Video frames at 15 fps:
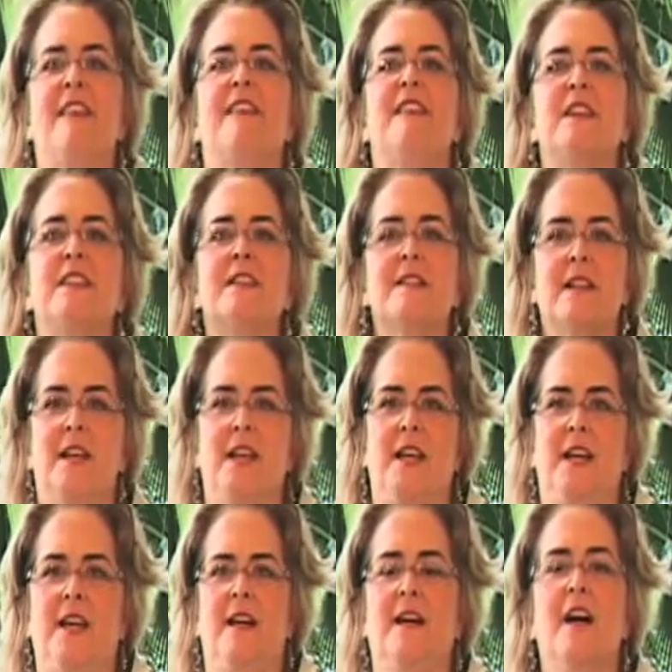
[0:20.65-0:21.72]
This is the
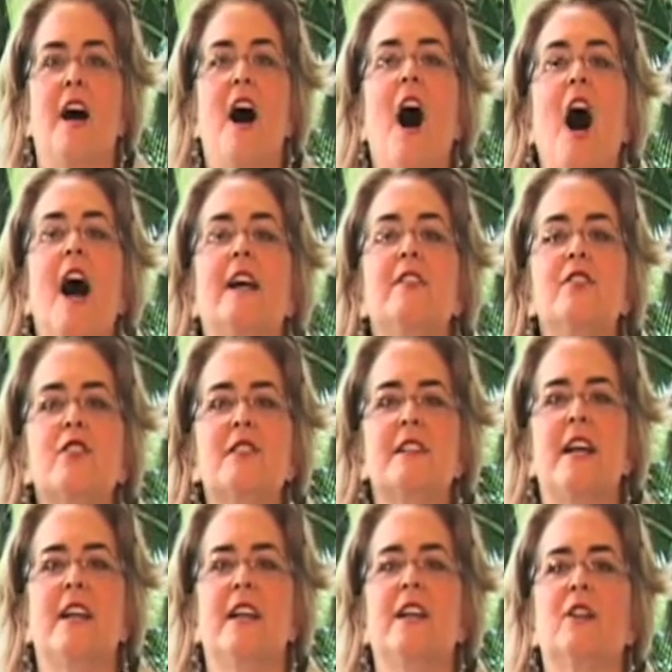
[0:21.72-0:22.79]
key:
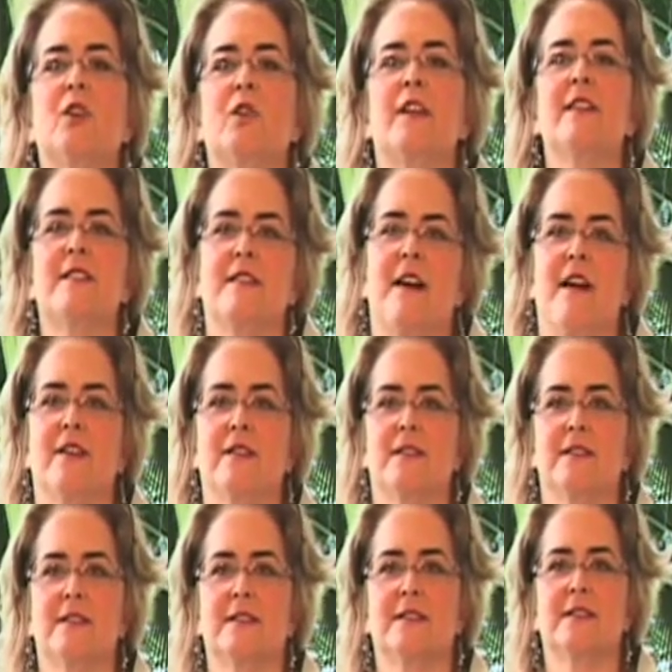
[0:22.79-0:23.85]
understanding learning styles.
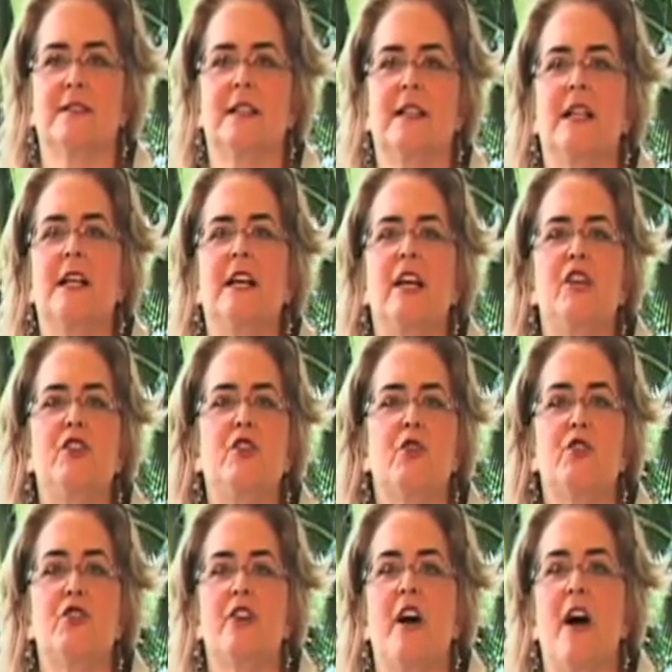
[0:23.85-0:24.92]
Is your
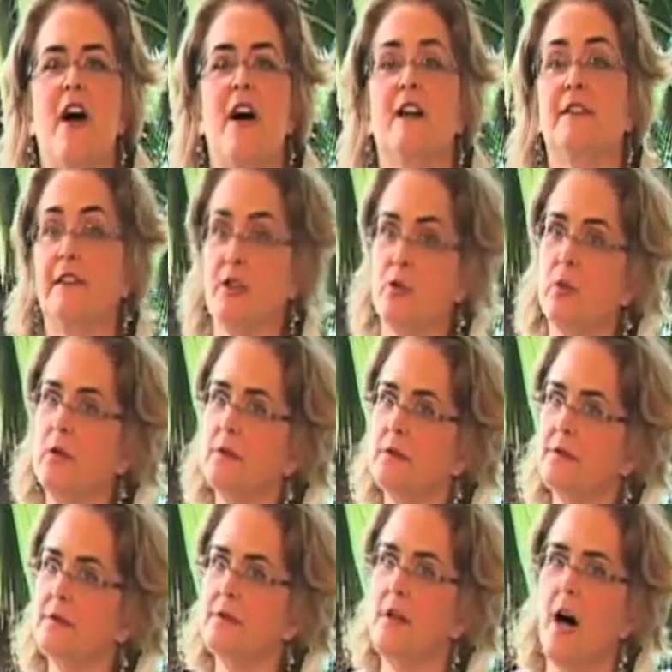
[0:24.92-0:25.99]
child visual,
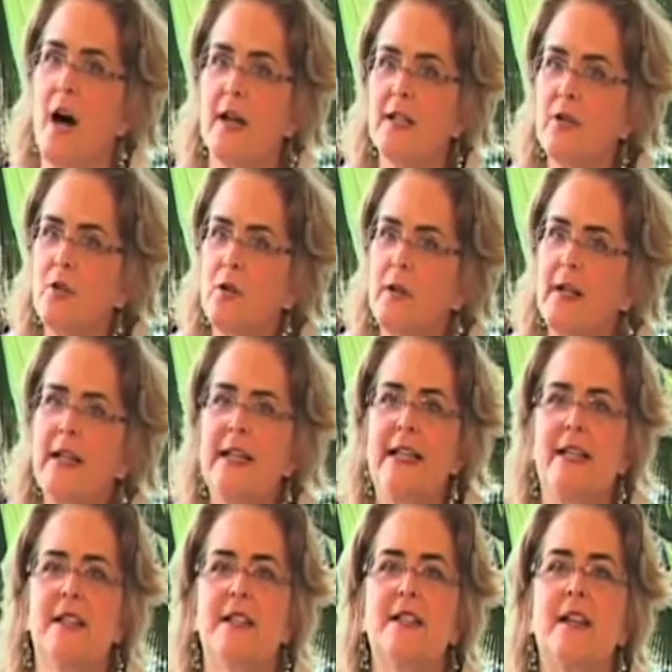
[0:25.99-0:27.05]
auditory,
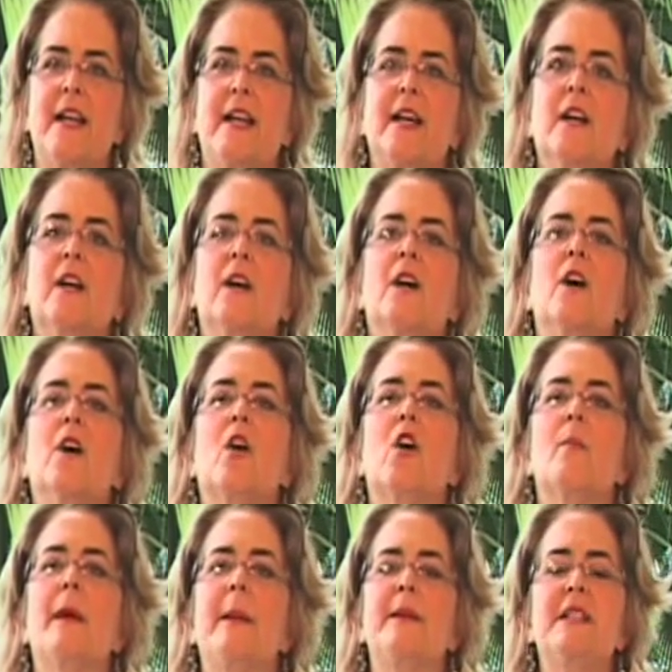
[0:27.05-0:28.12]
kinesthetic, or
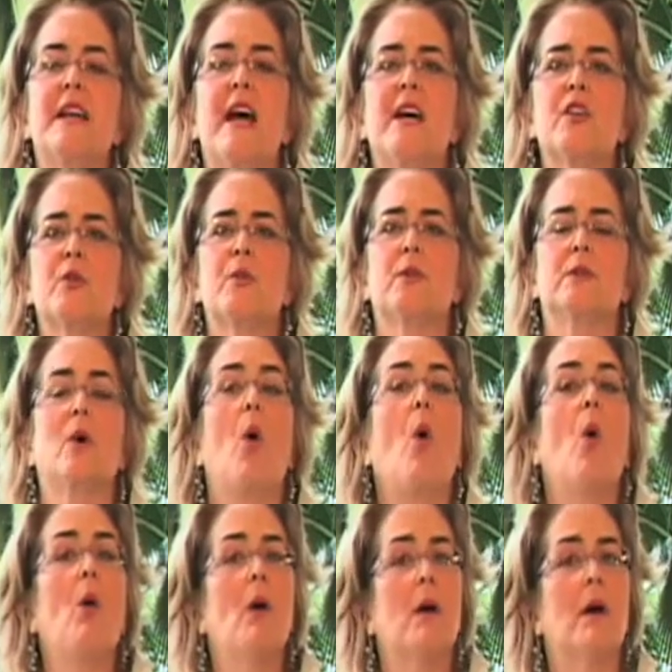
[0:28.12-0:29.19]
maybe tactual,
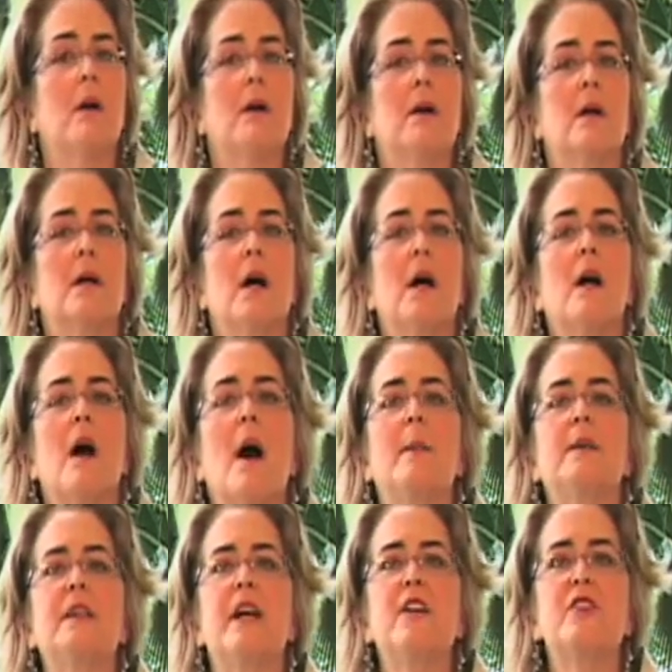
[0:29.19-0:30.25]
or a
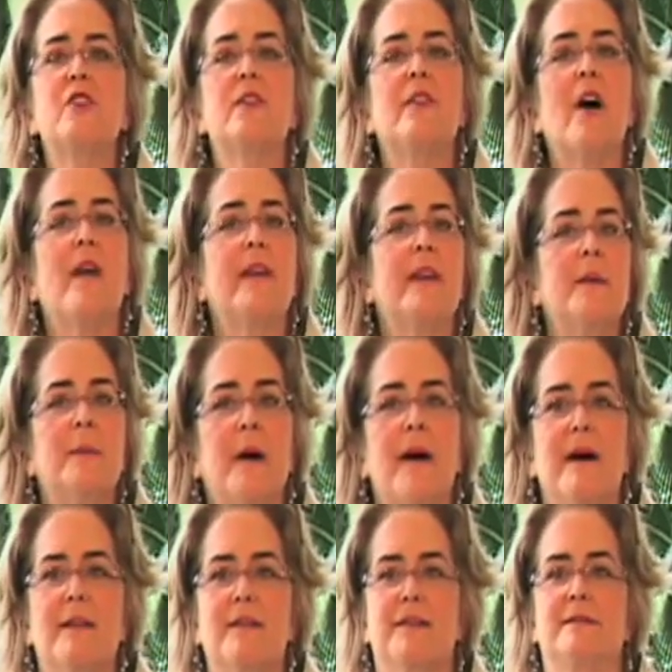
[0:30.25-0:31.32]
combination of all the
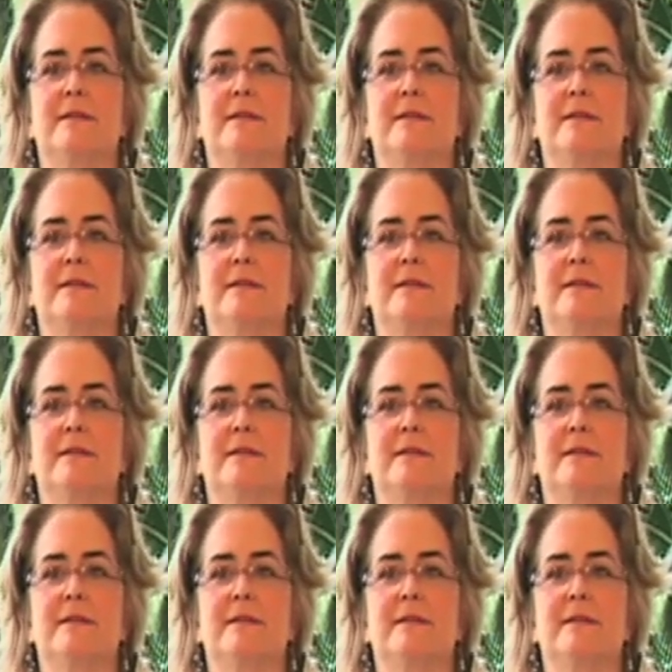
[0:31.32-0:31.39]
above?